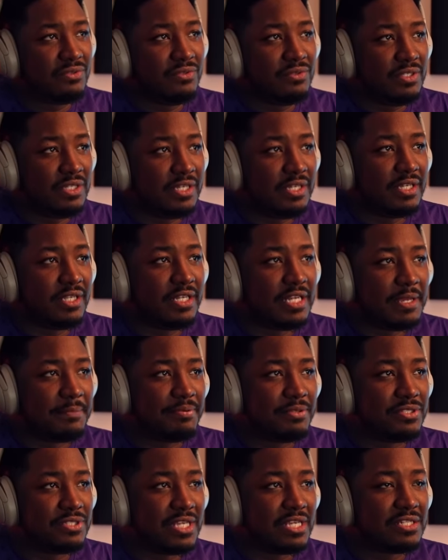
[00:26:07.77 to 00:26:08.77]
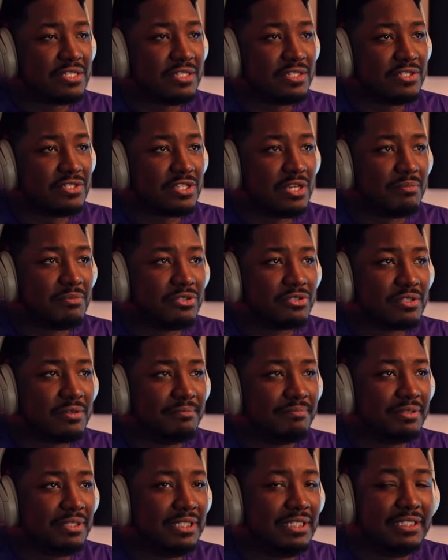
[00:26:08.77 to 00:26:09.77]
yeah, that possession is almost
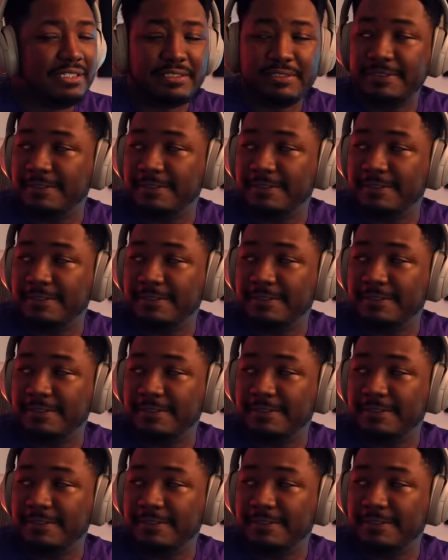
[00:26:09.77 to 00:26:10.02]
complete.